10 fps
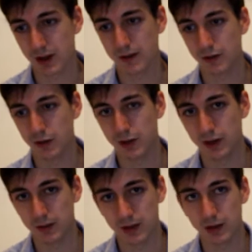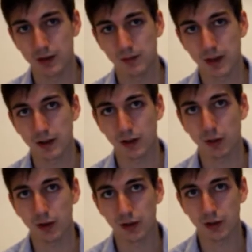that I've drawn in them and use the magic
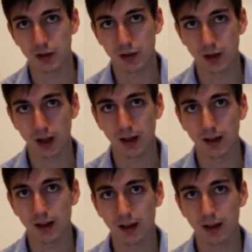wand tool to like